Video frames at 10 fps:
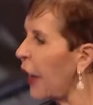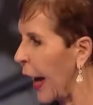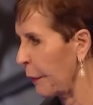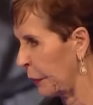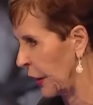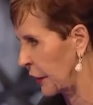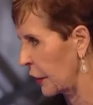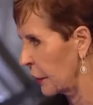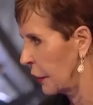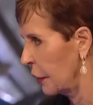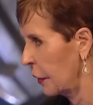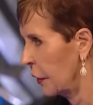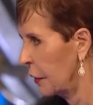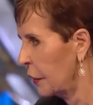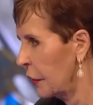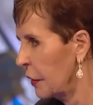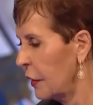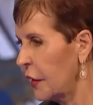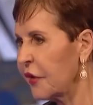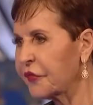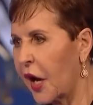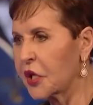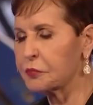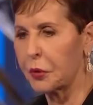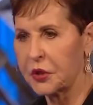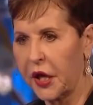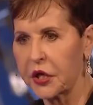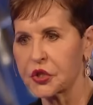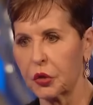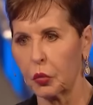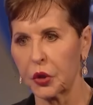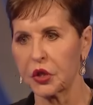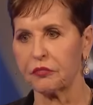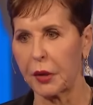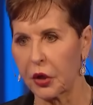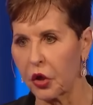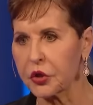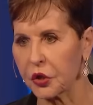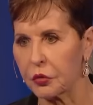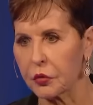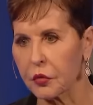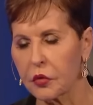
have happened if God's protection wouldn't have been on you?